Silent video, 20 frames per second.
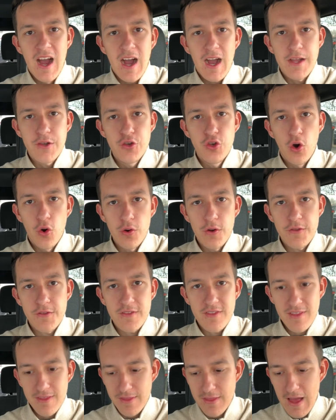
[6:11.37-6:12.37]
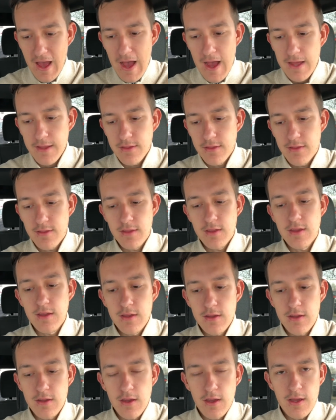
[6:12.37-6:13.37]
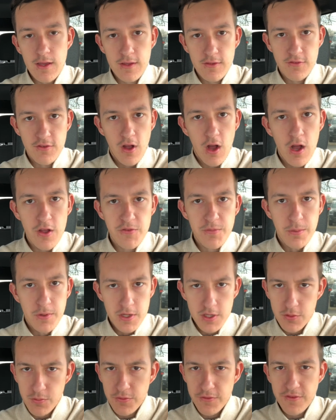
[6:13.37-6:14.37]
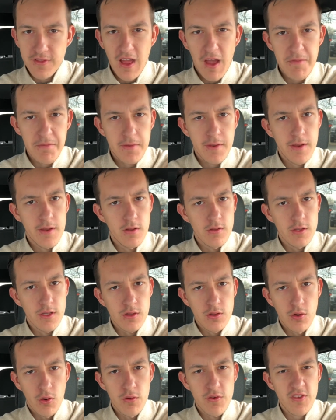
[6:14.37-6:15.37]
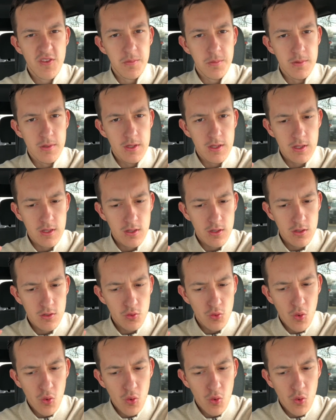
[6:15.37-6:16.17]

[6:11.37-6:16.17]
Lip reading: I noticed that the exhaust brake was definitely noticeably